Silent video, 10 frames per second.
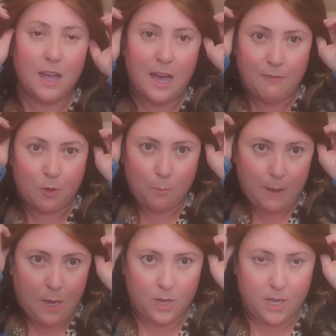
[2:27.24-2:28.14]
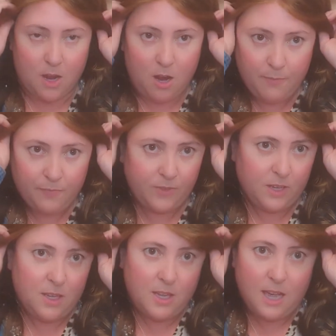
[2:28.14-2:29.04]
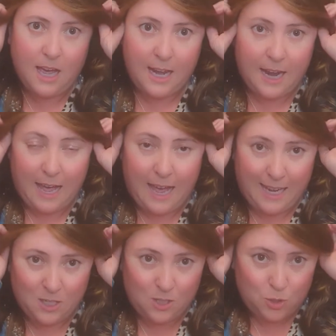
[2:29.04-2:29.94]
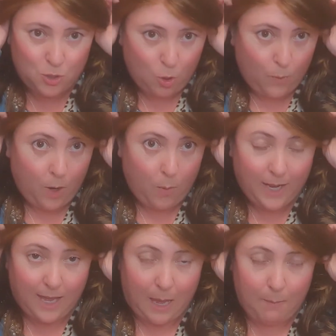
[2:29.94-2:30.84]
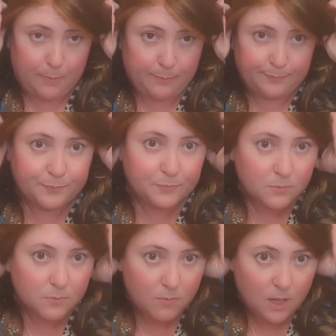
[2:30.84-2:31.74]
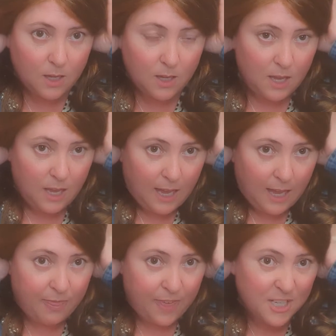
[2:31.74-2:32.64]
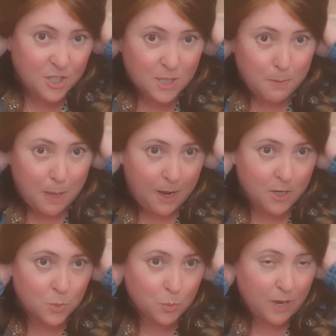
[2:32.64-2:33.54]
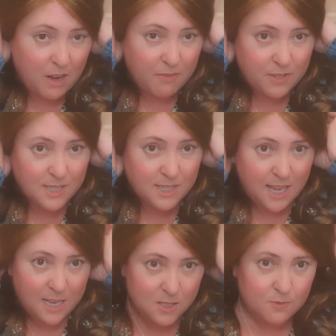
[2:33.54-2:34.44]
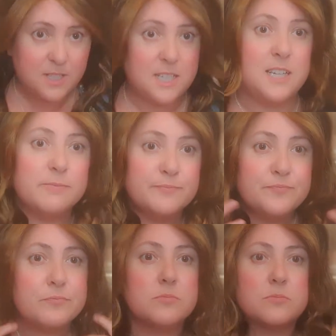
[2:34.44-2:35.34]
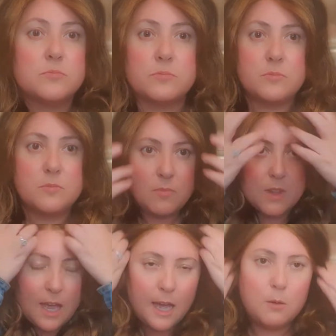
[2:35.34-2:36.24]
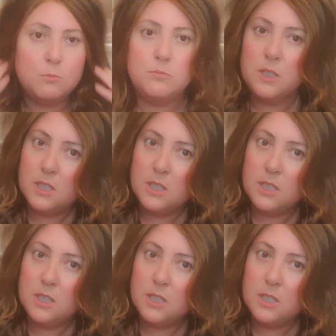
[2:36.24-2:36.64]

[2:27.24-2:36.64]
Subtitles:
I've got bio hair and I do not wear a wig cap. And that's just my personal preference at the end of the day. When